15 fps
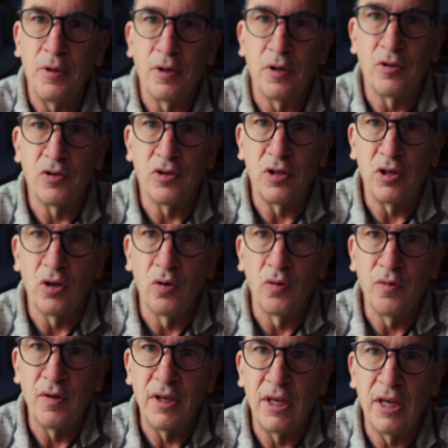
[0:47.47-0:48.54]
you can see
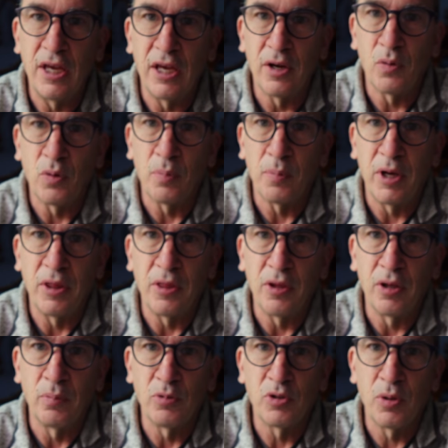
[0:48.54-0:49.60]
over here where my
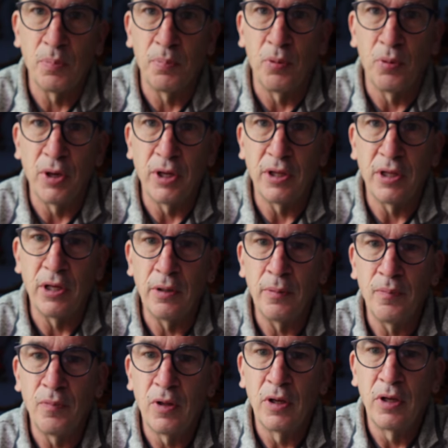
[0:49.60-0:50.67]
thumbs are pointing,